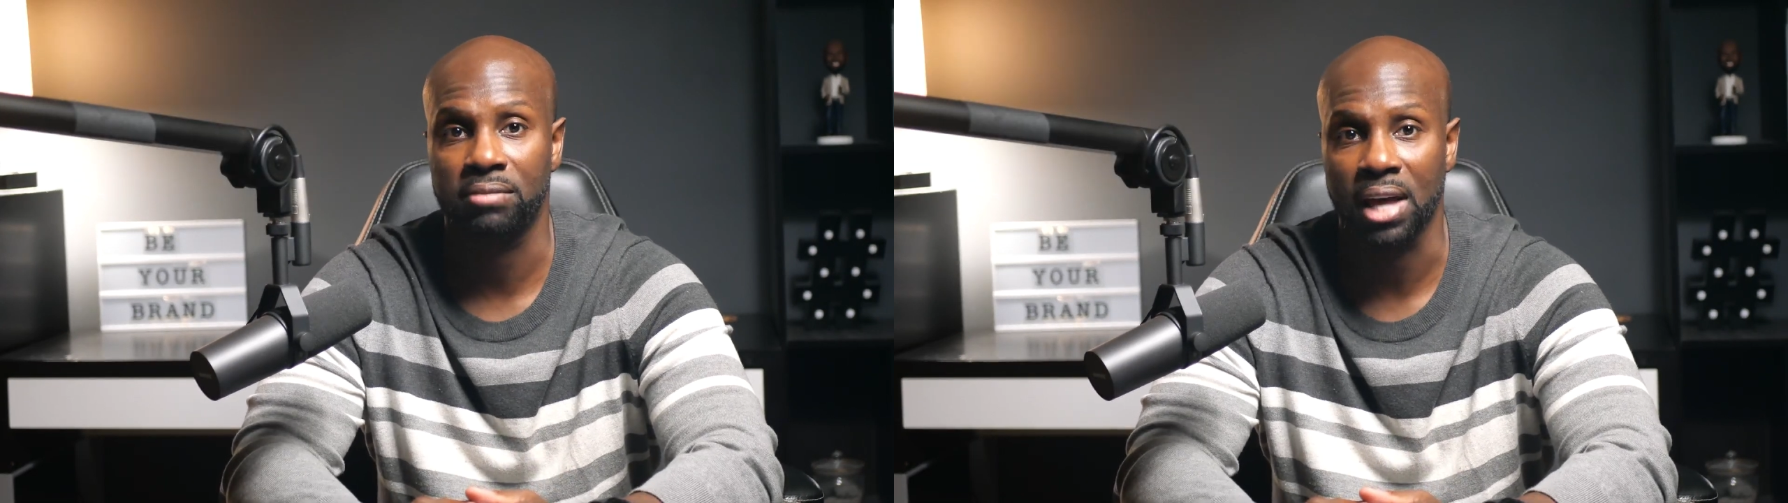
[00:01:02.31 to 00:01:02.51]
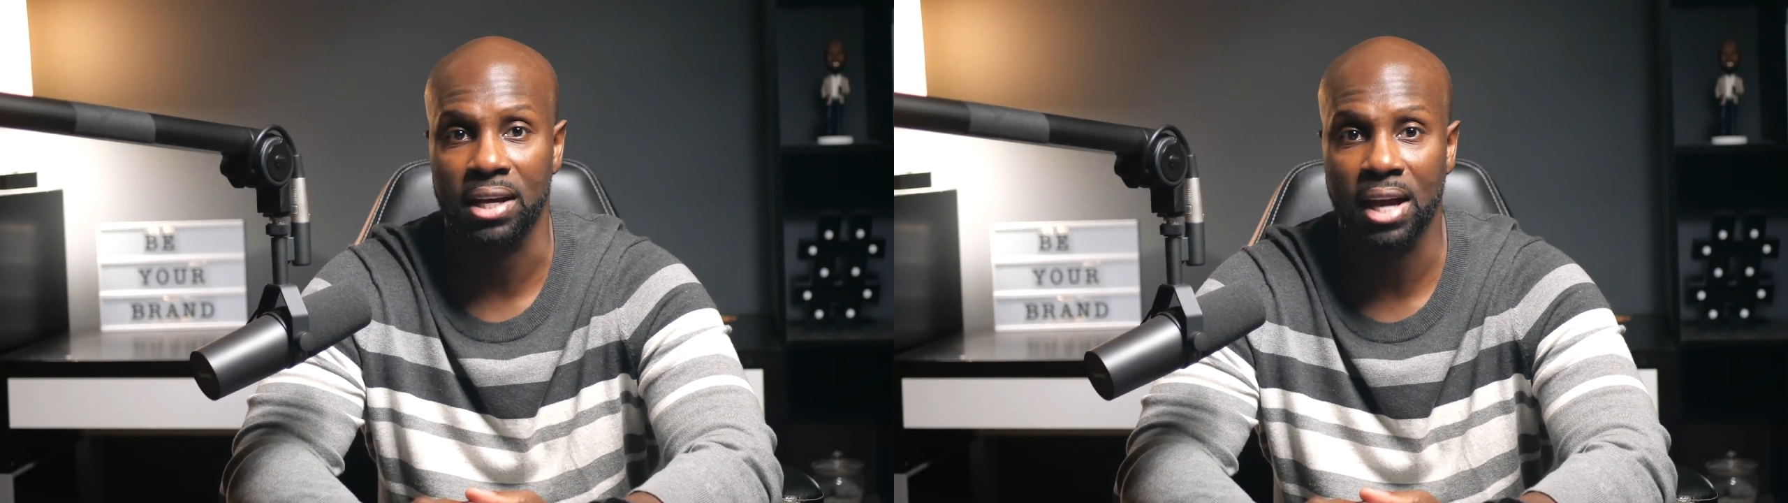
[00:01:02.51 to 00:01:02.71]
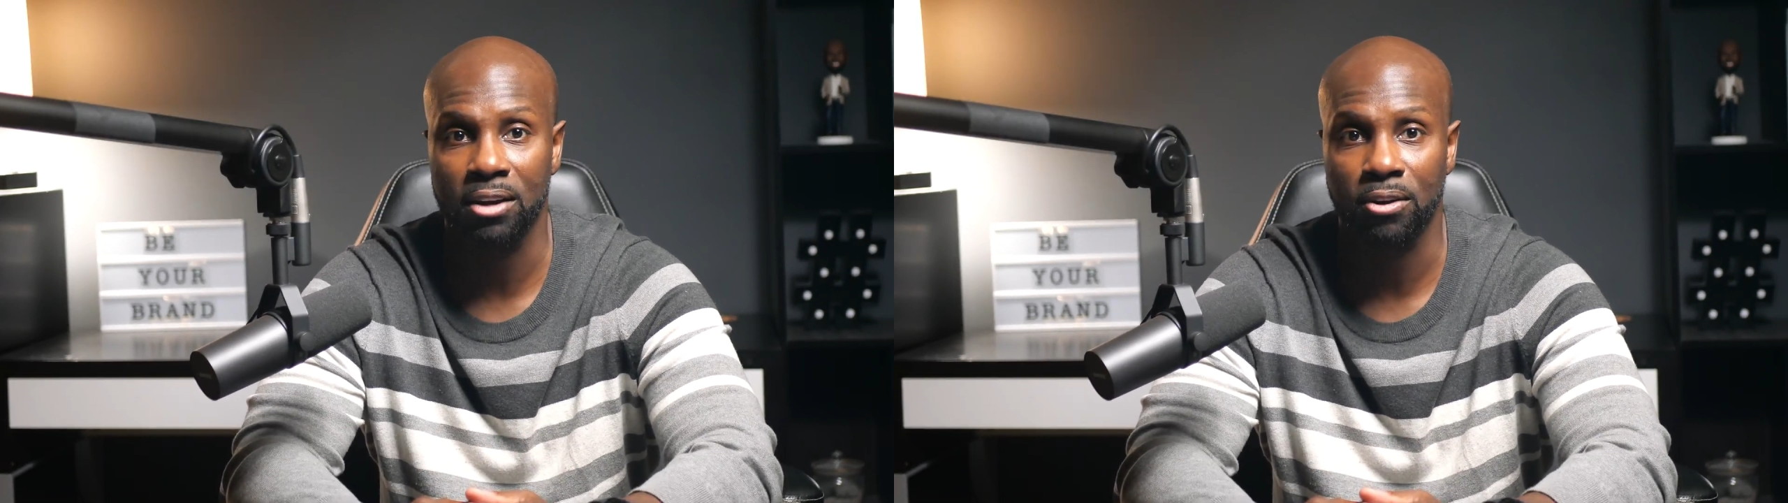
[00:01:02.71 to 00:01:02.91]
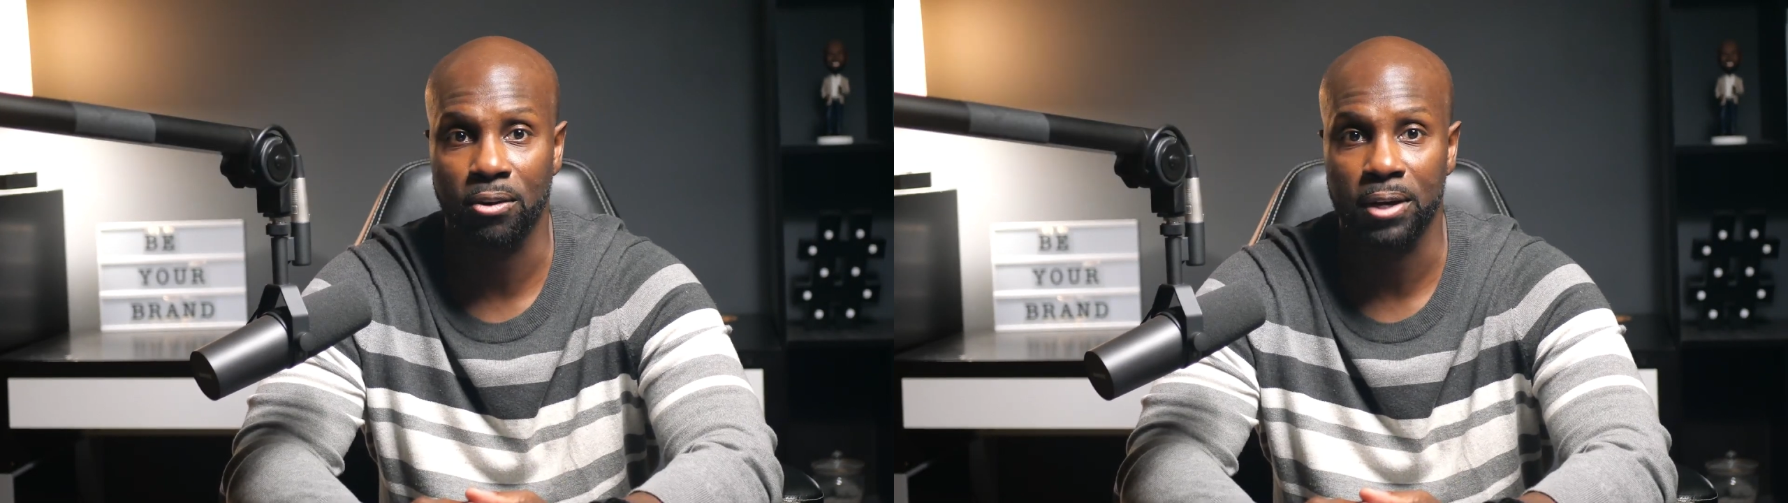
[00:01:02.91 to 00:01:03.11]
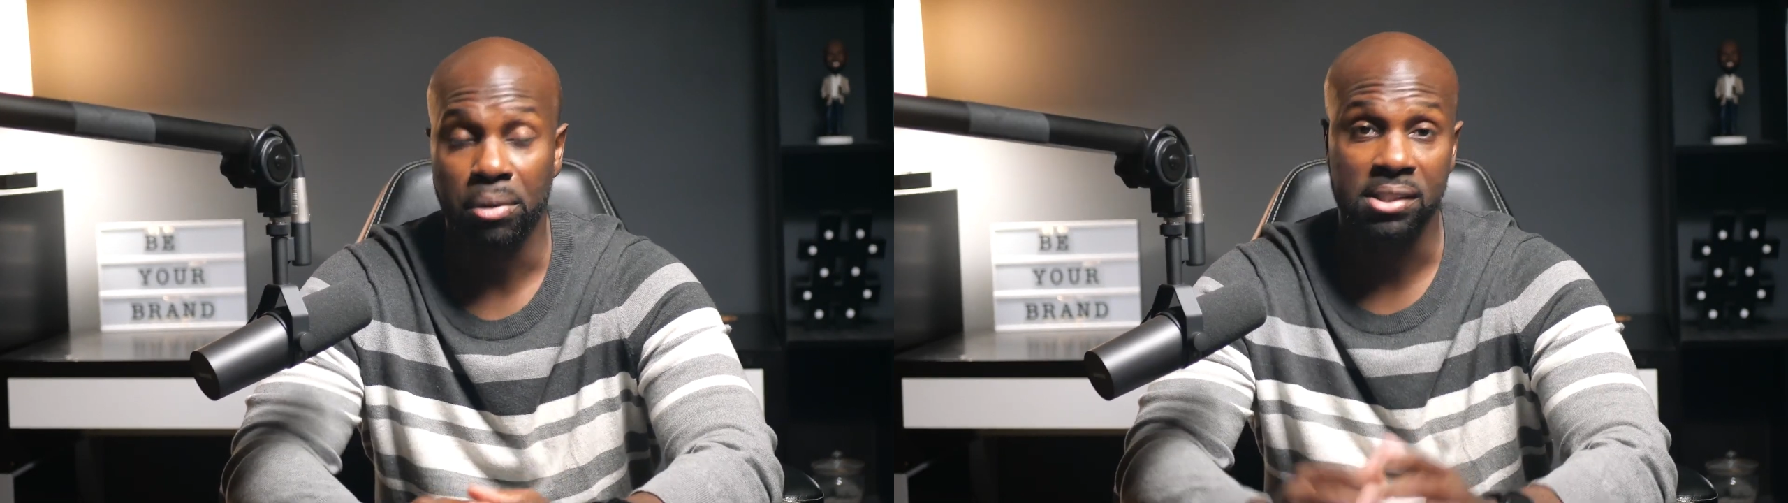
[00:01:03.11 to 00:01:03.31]
of that
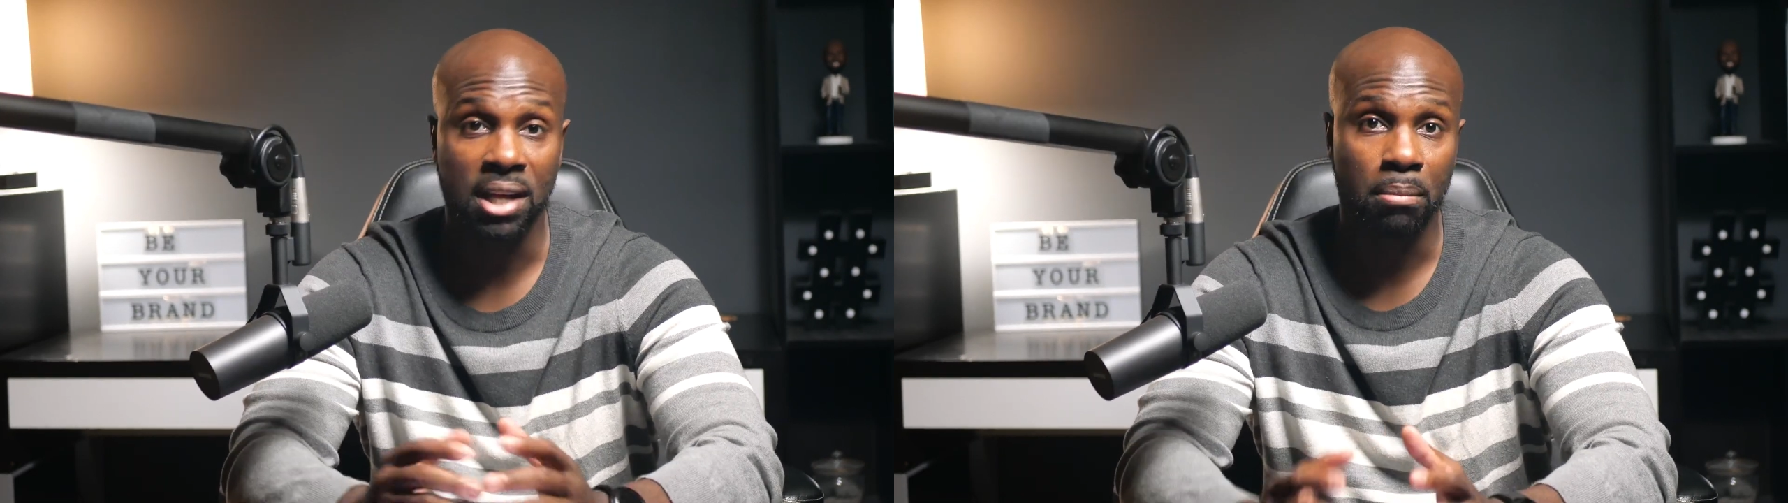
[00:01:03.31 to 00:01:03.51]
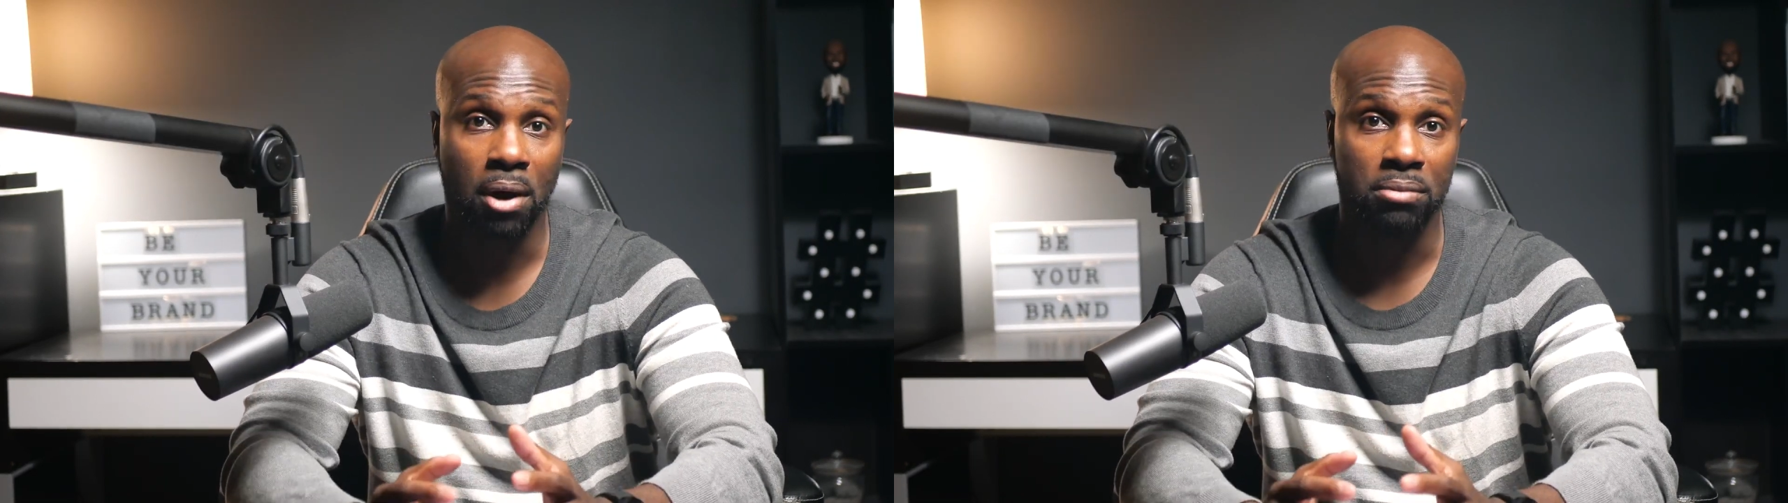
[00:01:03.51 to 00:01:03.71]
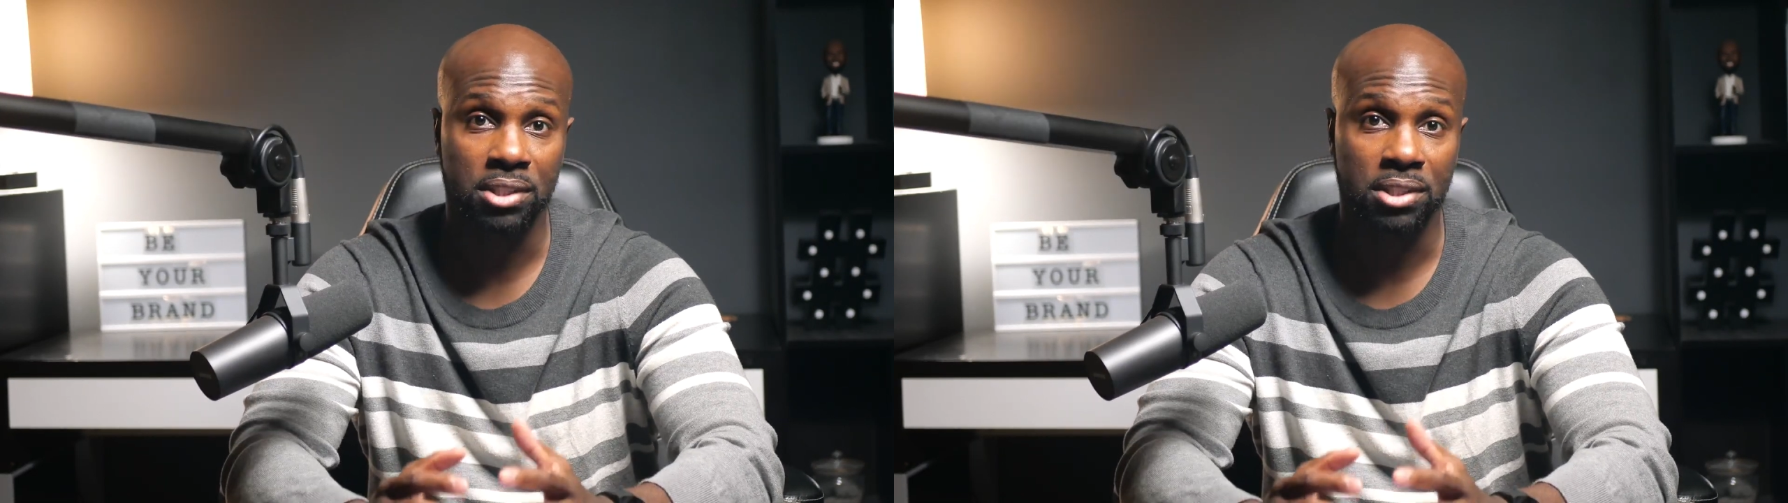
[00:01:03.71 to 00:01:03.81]
category. But it's not about